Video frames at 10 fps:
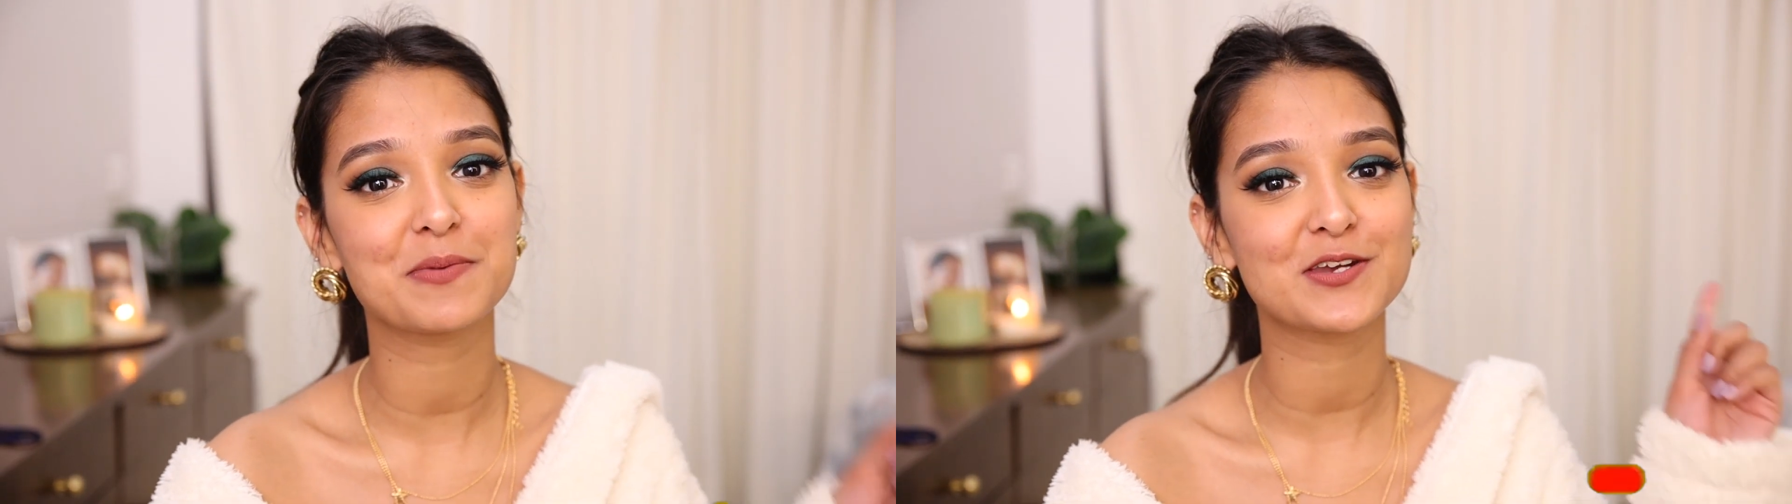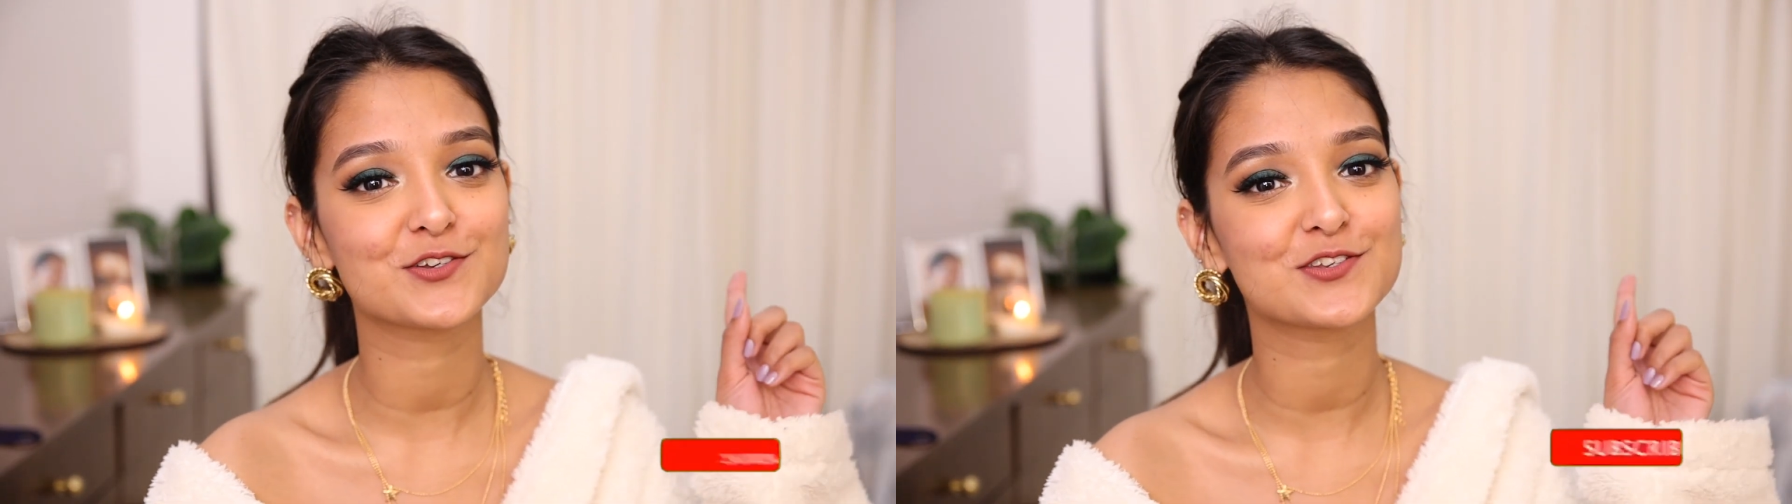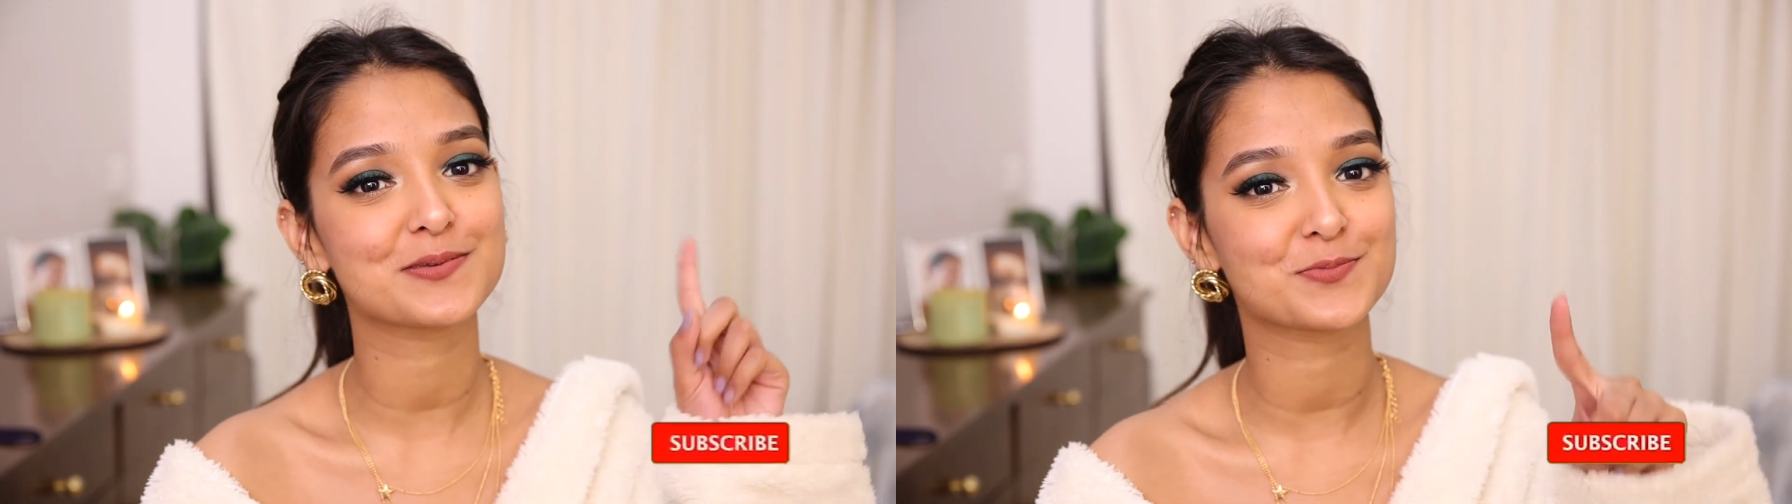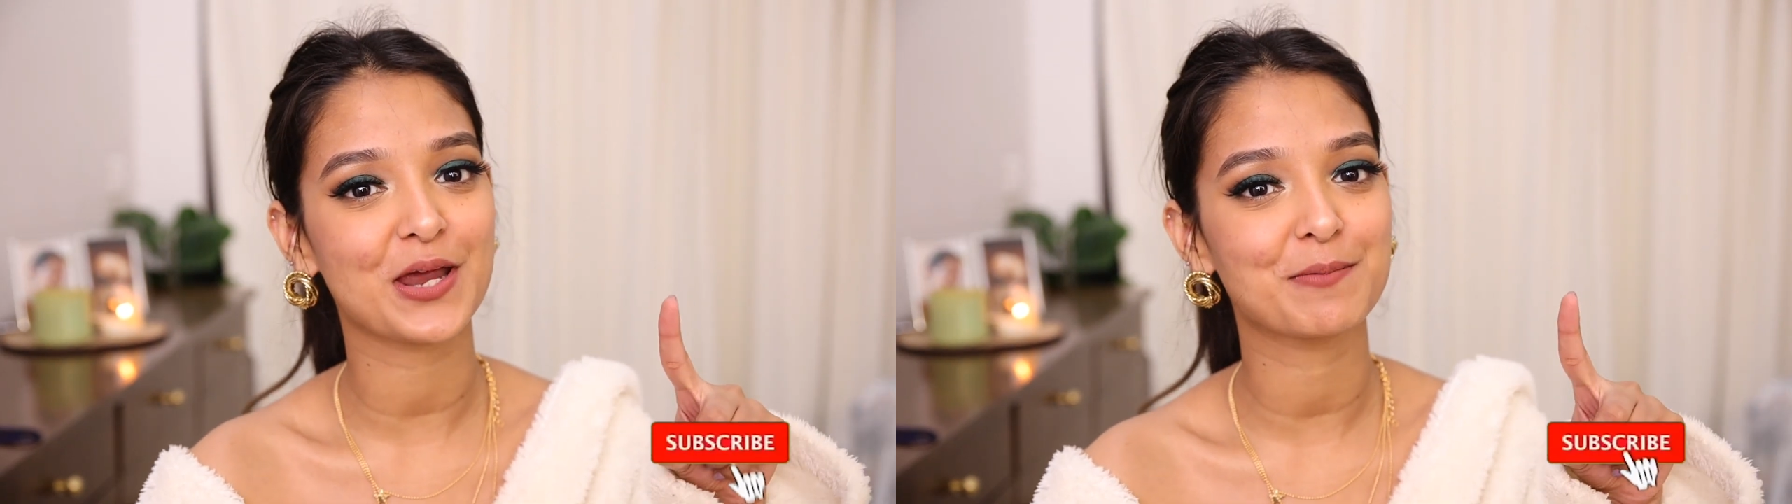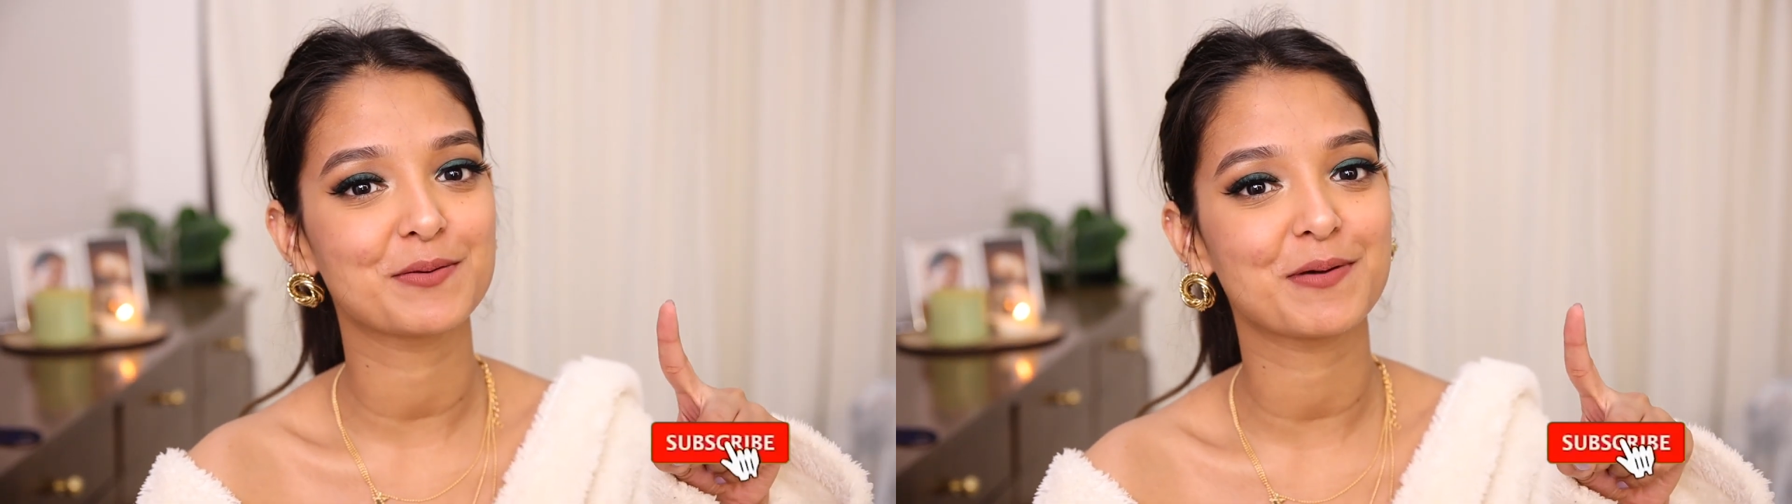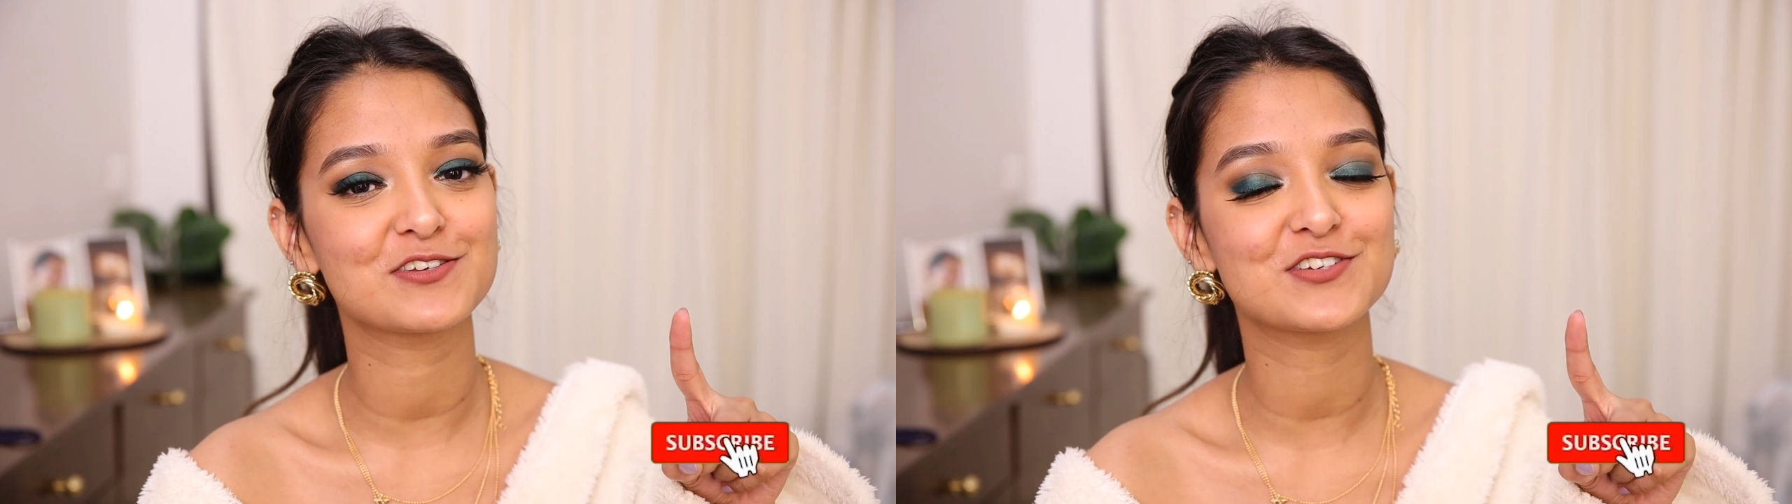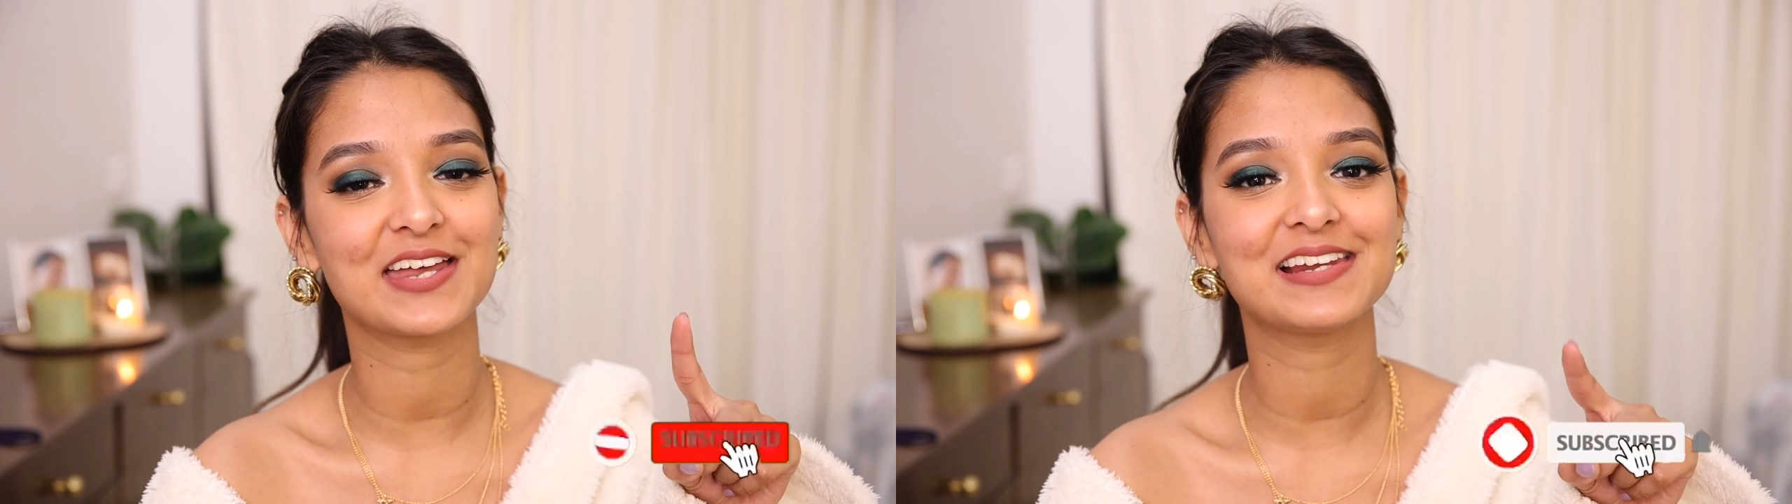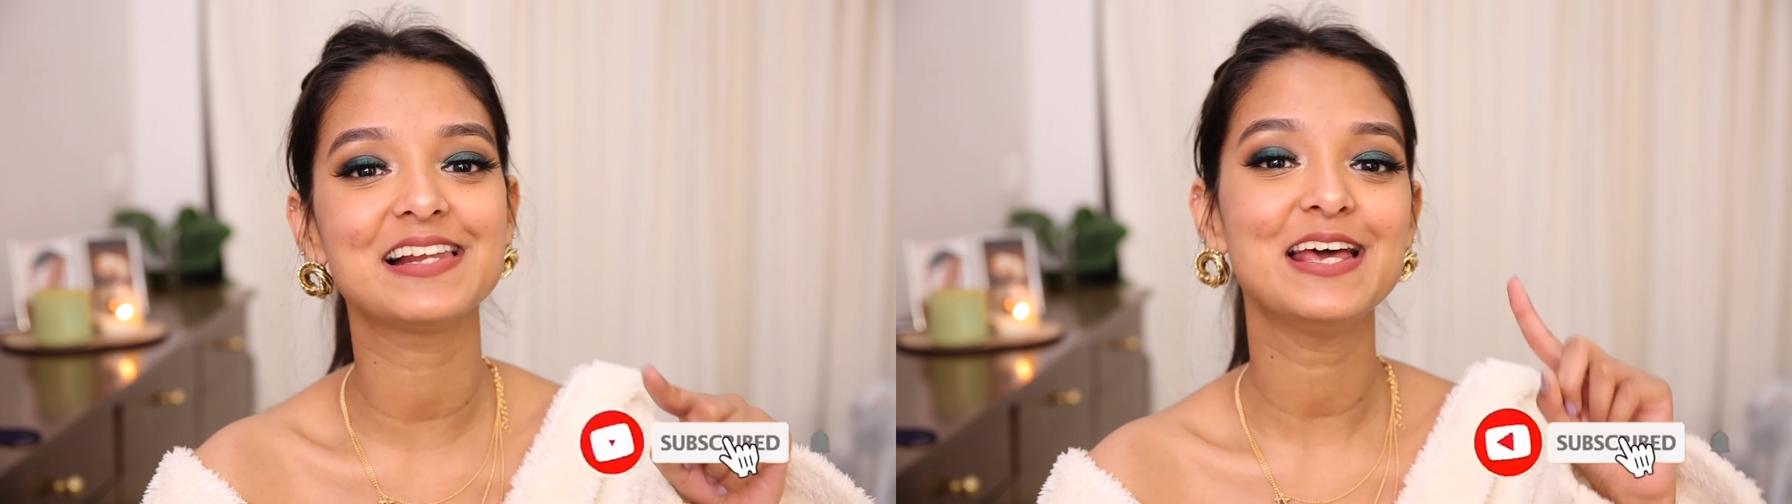make sure to subscribe to my
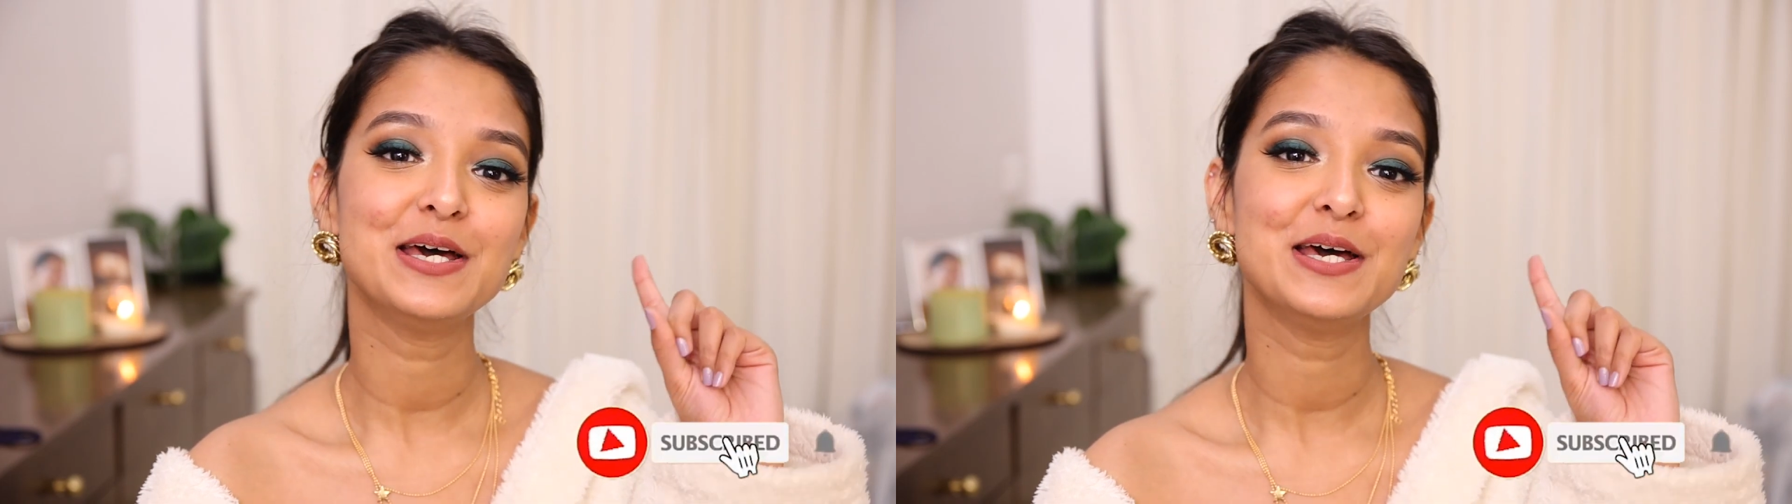channel.